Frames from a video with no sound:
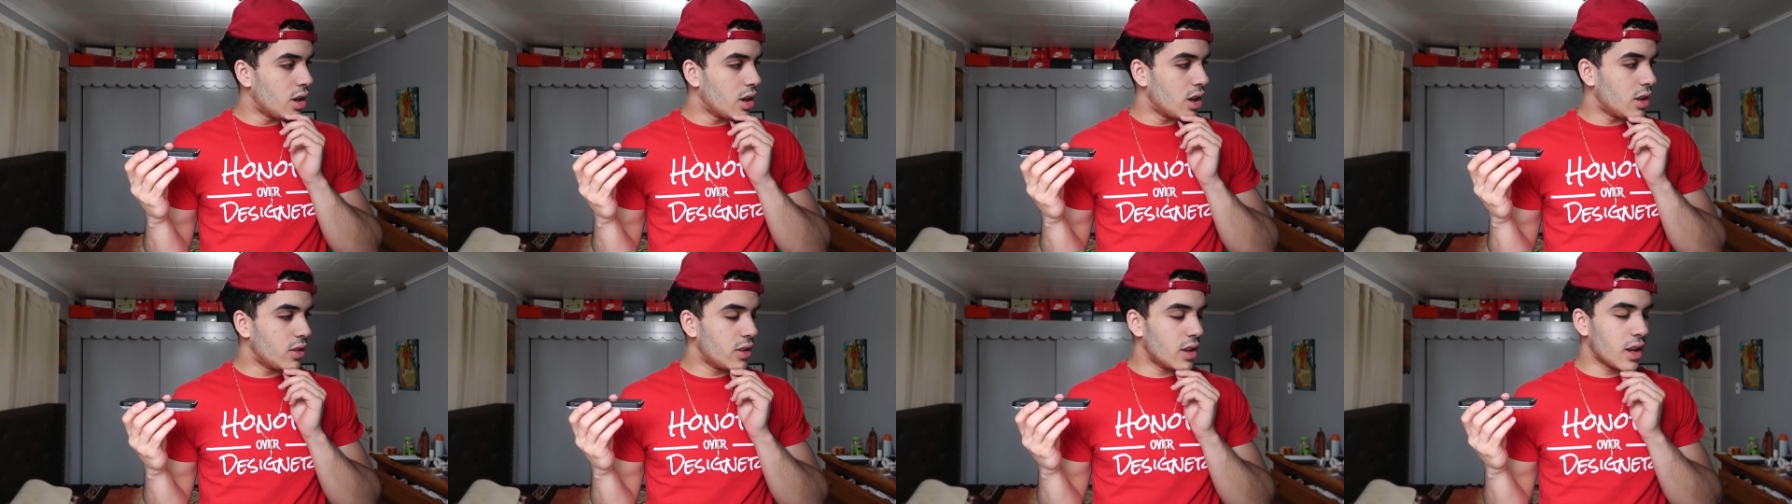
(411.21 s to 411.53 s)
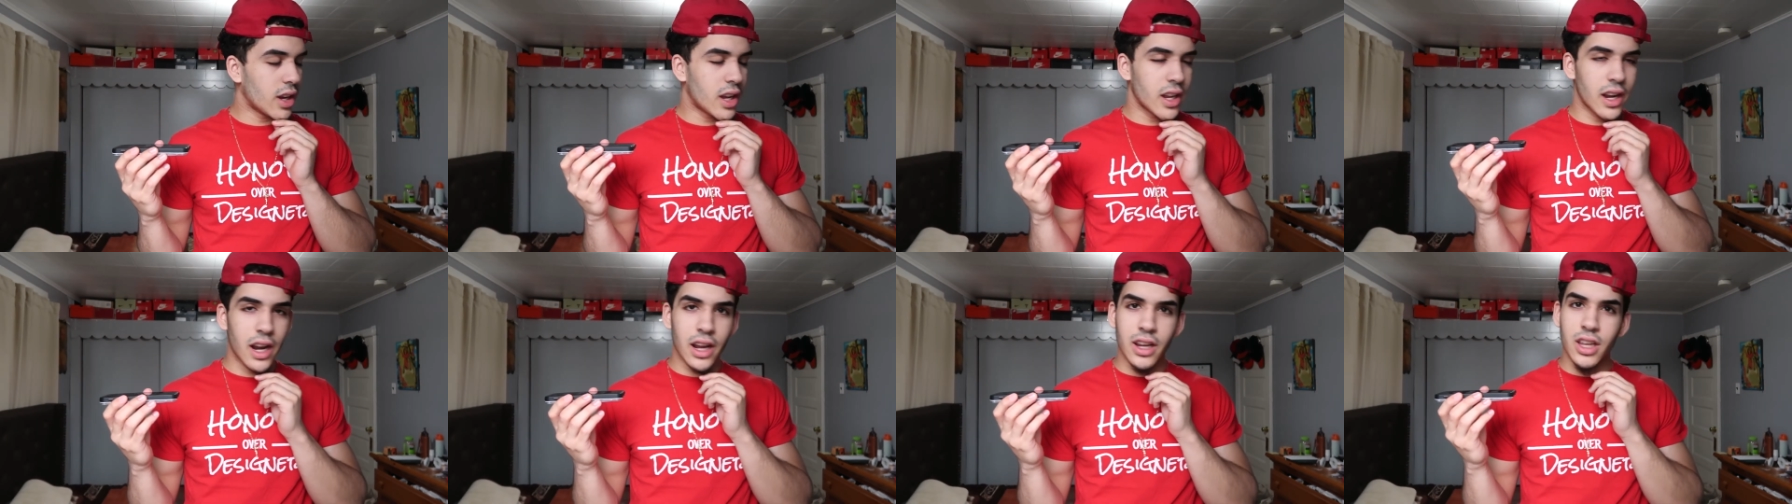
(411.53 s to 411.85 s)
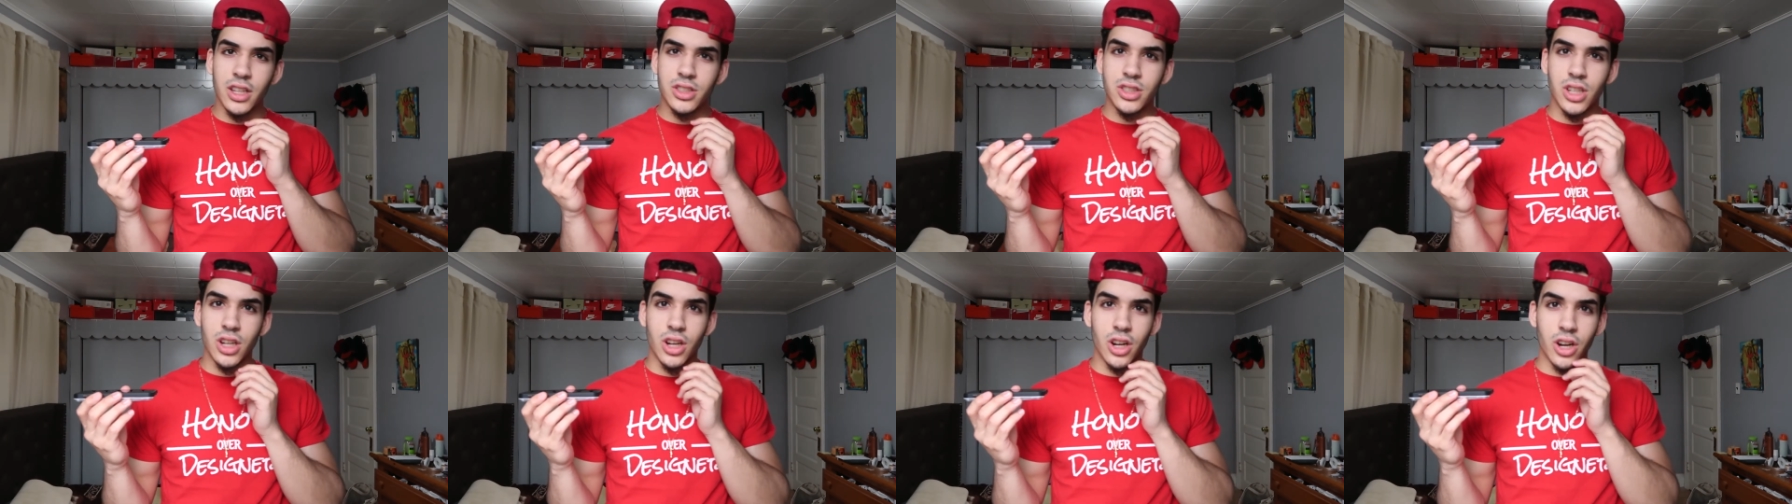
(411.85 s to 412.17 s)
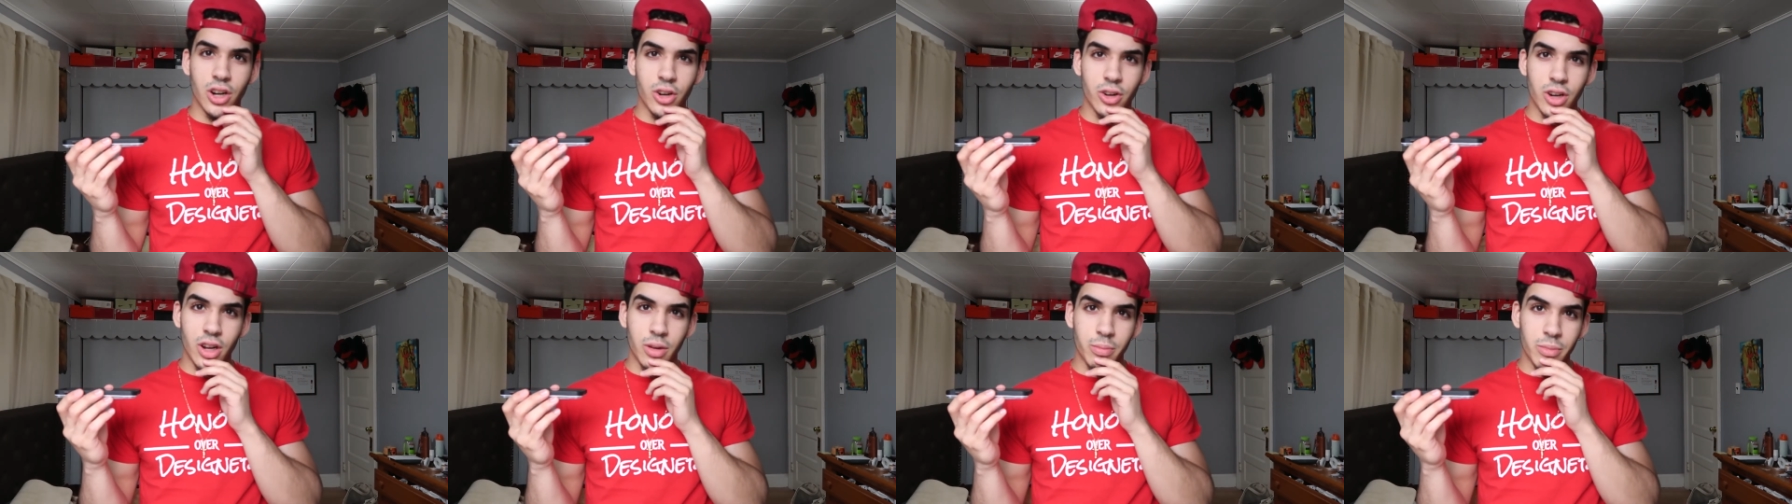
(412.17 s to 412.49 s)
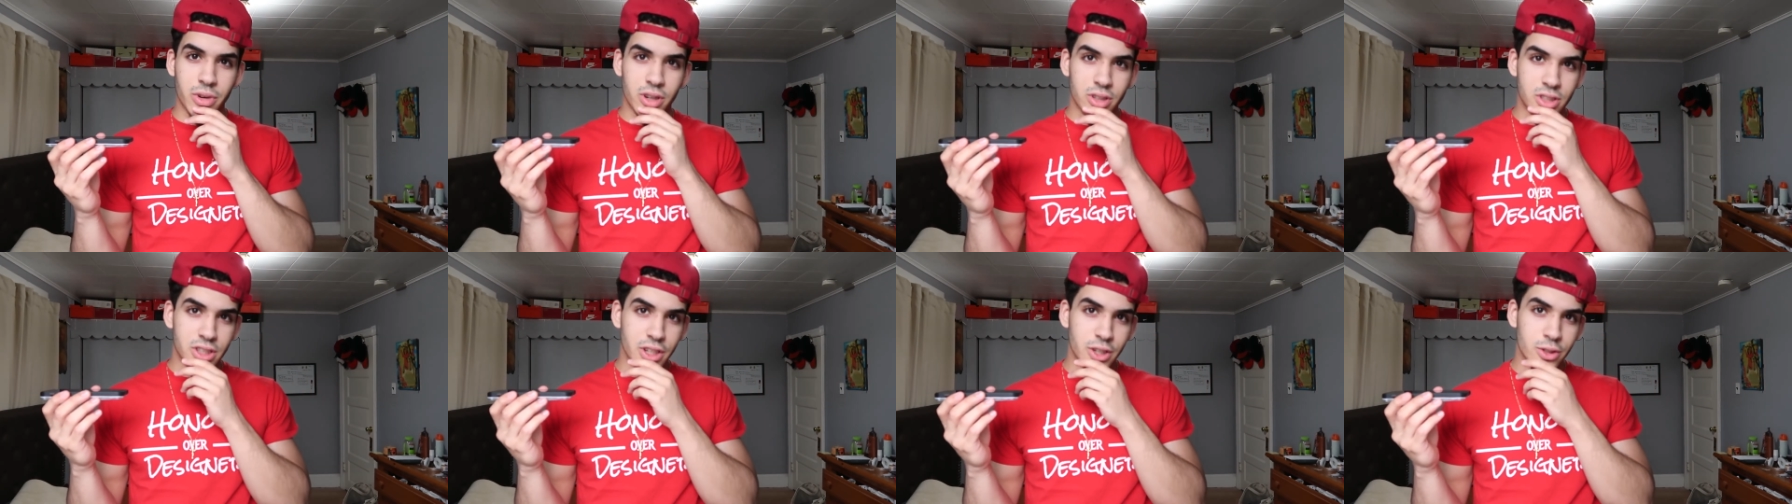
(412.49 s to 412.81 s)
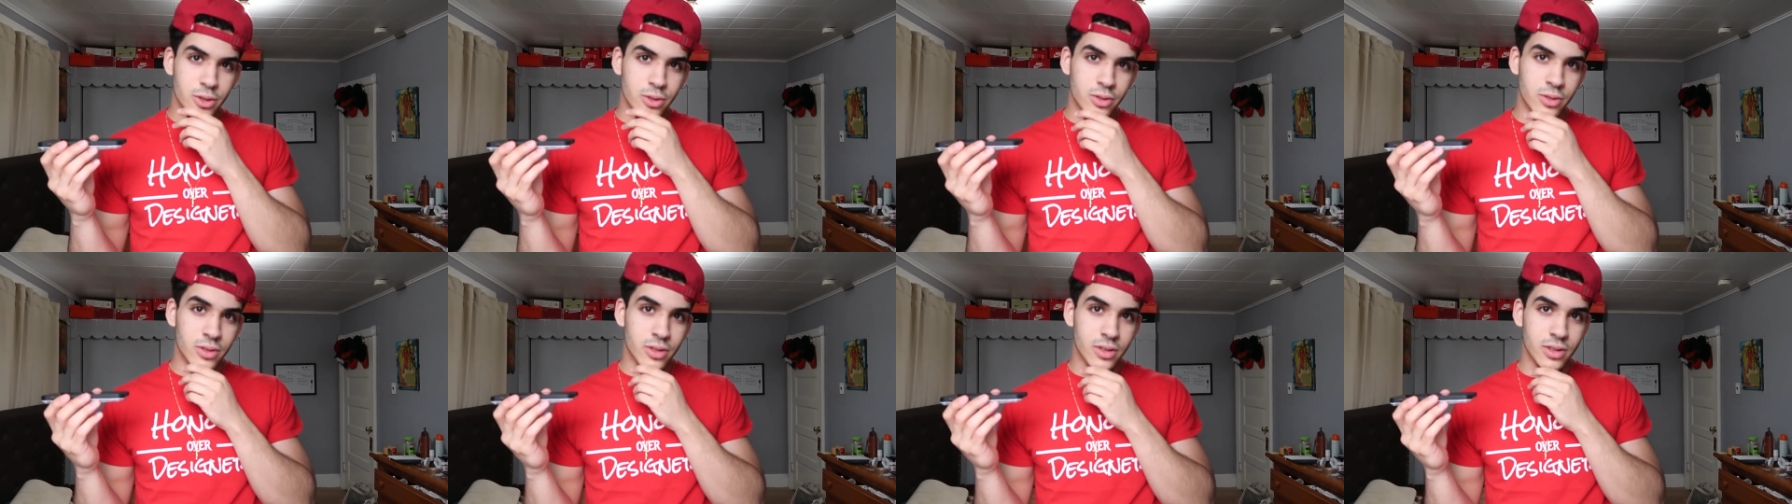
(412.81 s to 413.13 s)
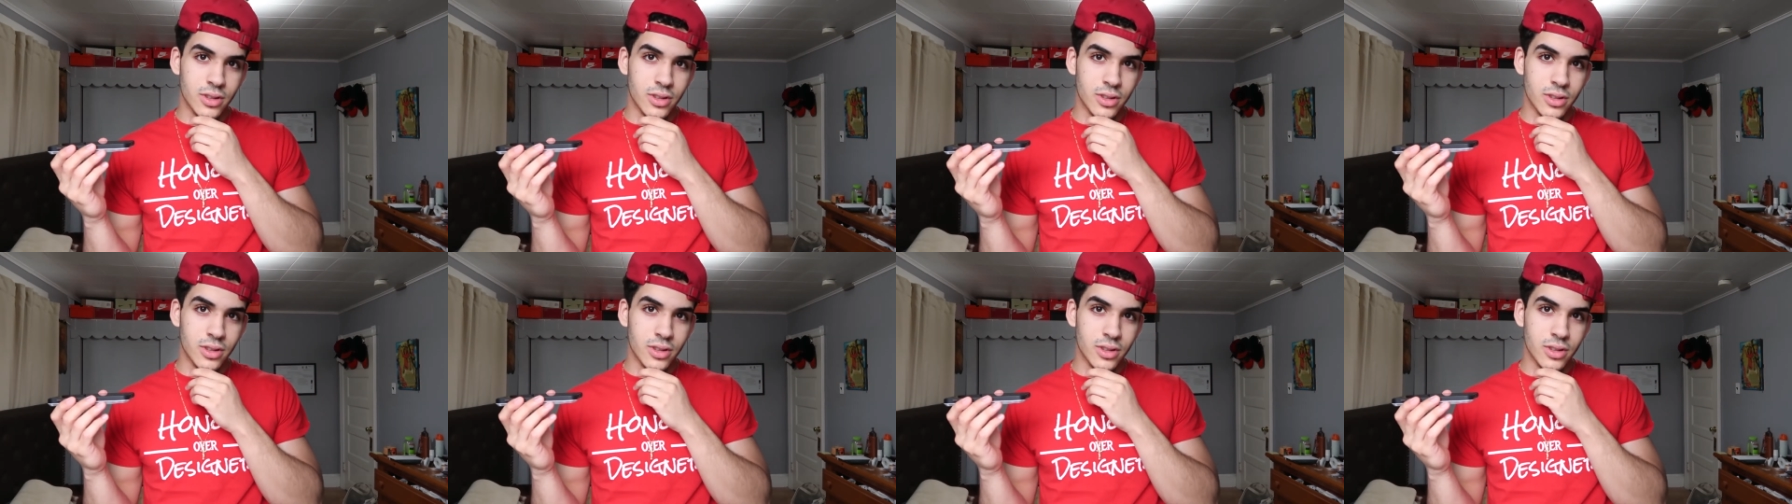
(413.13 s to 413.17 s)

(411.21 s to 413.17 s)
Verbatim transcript: And then can I get your girl number too?